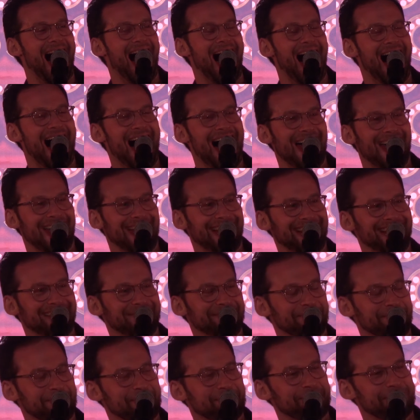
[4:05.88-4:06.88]
I
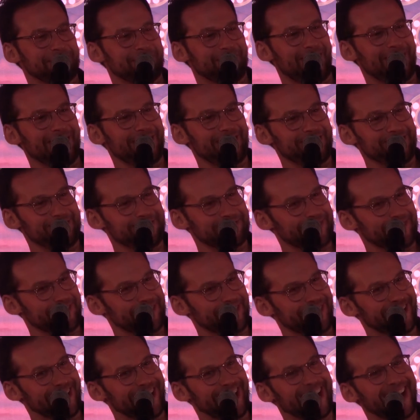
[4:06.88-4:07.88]
will be right
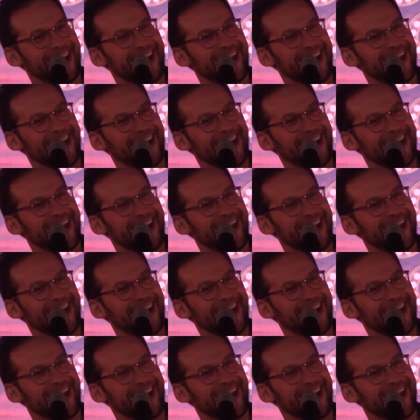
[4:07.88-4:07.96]
over.